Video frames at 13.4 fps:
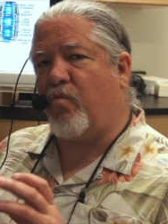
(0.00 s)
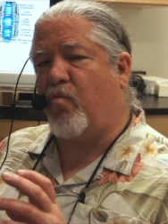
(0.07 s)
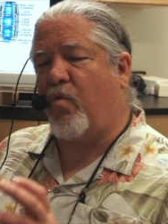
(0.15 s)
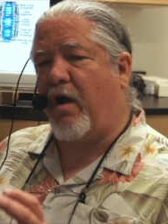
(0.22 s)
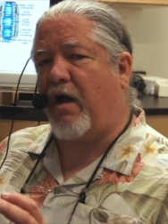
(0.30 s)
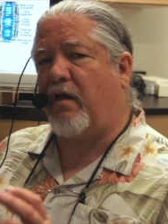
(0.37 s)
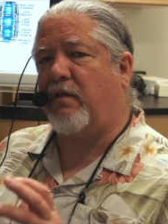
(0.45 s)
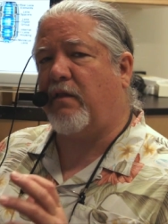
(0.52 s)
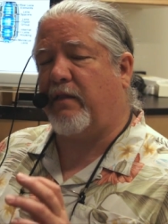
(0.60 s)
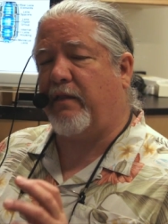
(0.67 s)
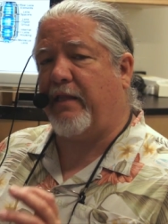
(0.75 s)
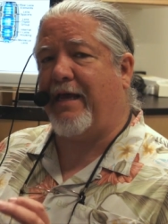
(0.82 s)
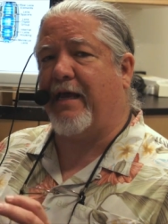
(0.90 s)
well
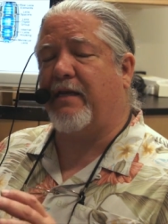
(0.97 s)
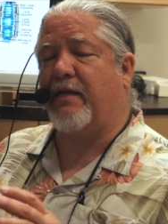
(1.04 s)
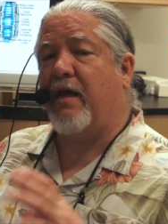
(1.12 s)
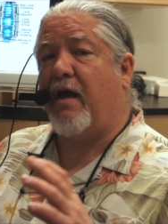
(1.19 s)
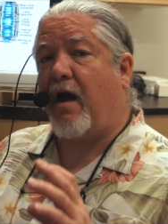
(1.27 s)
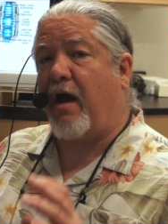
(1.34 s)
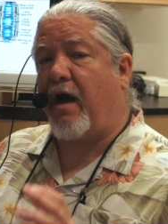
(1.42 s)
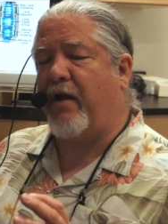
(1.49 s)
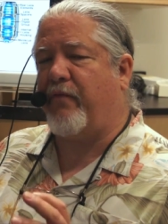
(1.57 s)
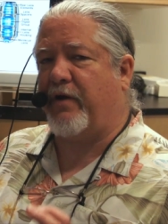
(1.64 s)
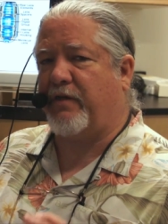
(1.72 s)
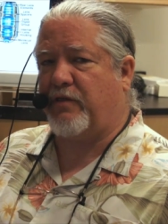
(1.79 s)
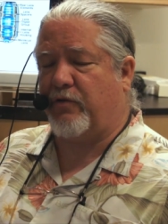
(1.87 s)
lit high
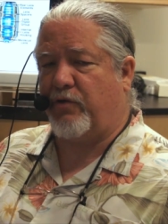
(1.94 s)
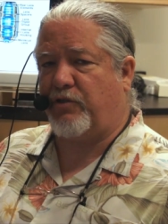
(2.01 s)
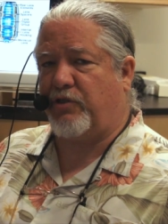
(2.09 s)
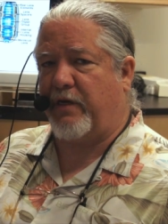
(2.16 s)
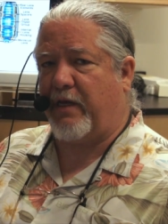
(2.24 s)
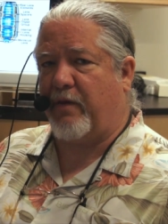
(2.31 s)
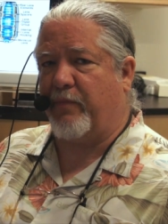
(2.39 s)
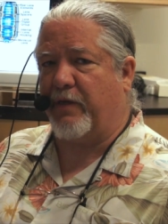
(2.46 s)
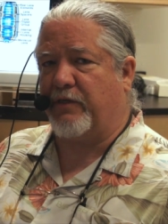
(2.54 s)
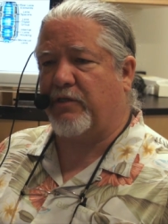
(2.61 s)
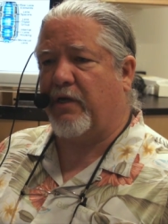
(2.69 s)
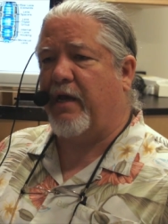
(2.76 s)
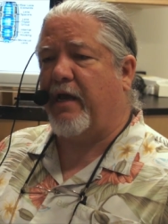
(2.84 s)
resolution
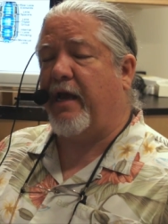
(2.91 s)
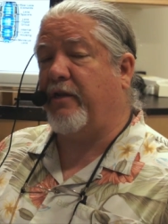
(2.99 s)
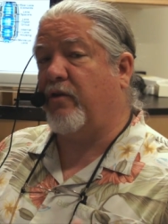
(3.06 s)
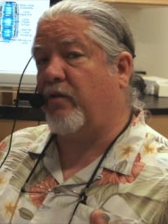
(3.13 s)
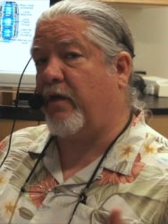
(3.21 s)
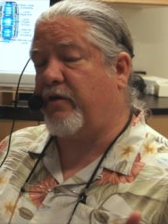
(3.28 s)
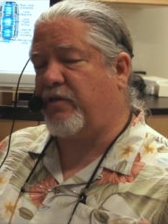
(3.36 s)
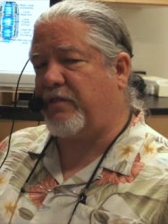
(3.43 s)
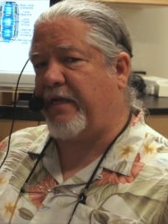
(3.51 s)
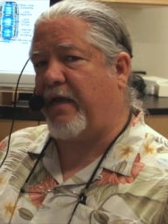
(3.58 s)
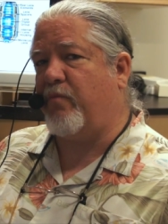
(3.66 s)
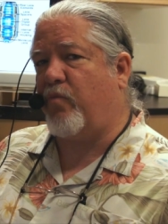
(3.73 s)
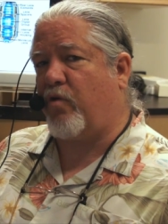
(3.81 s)
image. And you'll
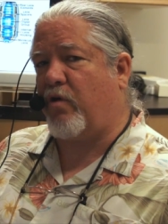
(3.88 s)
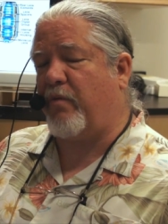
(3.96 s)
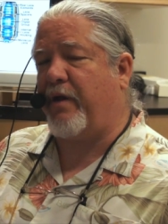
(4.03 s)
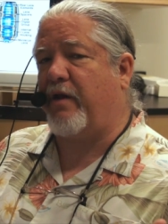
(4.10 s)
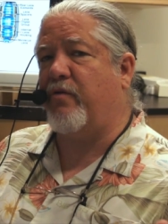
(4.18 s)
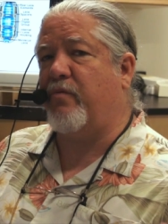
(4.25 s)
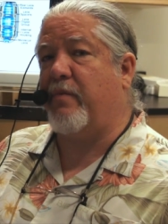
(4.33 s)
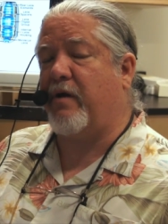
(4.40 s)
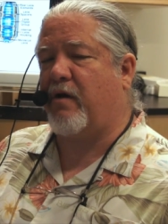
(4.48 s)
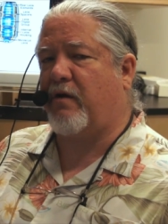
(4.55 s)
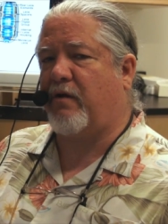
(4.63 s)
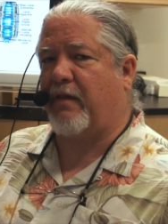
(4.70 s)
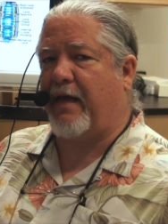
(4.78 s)
understand more about
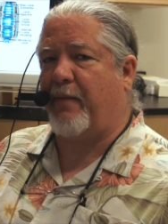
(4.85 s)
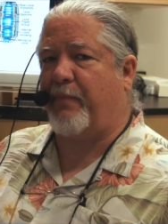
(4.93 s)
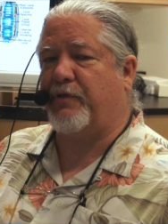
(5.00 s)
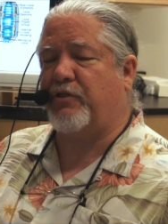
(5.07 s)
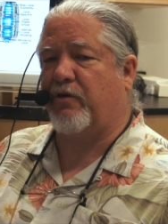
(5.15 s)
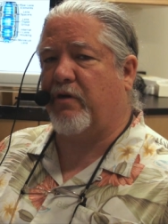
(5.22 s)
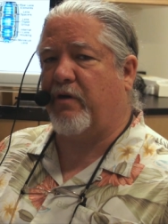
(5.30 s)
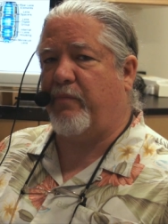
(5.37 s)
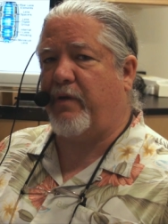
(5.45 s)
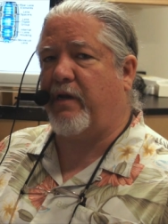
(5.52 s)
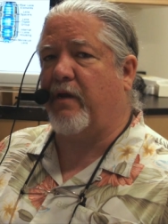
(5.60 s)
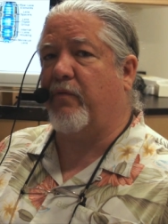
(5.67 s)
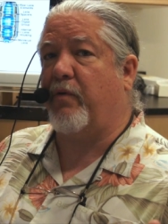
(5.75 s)
numerical aperture in a
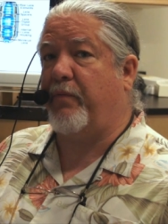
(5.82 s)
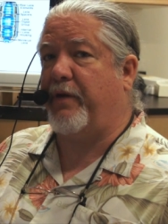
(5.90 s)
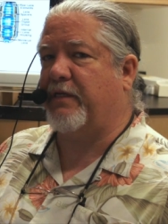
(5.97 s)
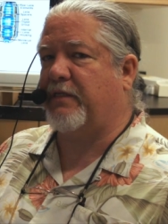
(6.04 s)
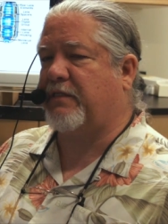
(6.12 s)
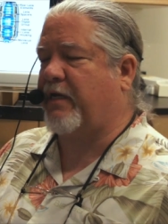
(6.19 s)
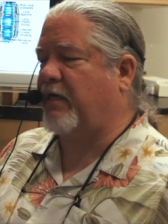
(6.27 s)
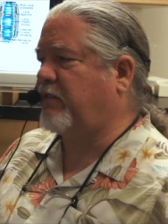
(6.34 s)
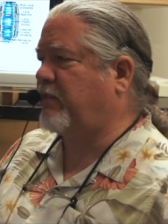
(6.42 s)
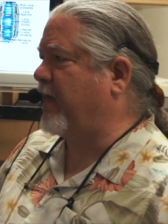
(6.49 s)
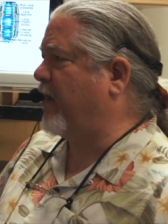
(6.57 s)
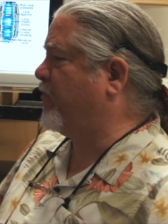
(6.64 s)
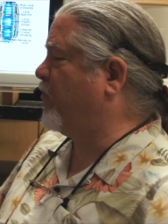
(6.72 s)
minute when we discuss
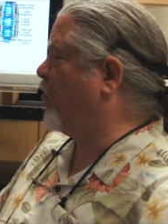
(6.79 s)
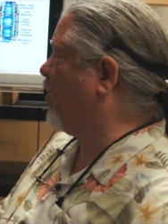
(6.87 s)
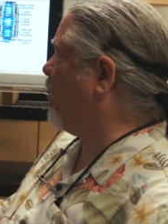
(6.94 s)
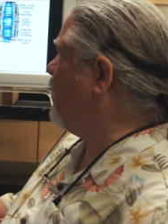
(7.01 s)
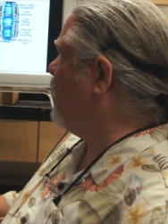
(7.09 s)
that more.